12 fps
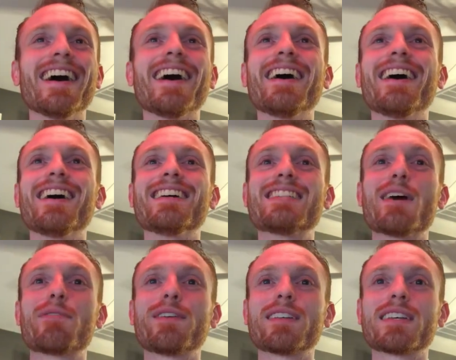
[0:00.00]

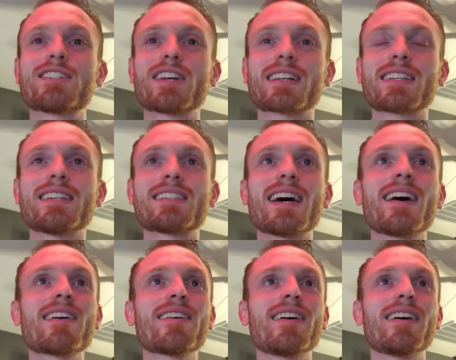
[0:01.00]
Definitely check this
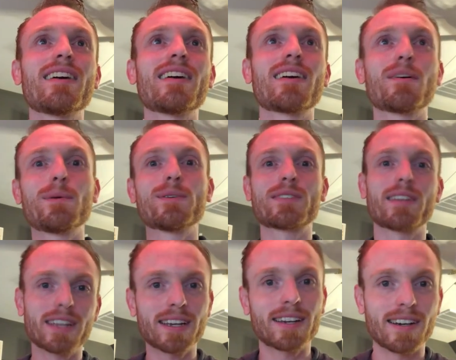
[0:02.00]
out. I'll post the
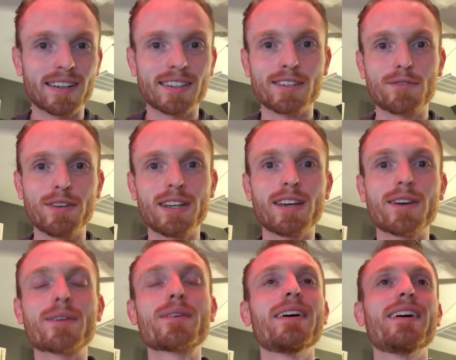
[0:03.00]
link on this
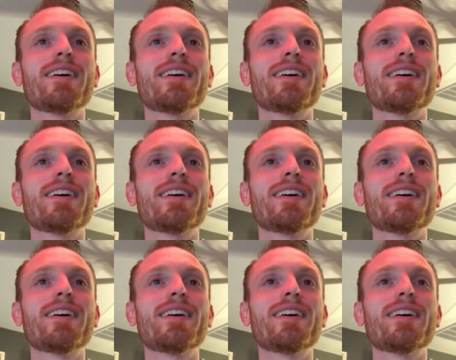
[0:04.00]
video.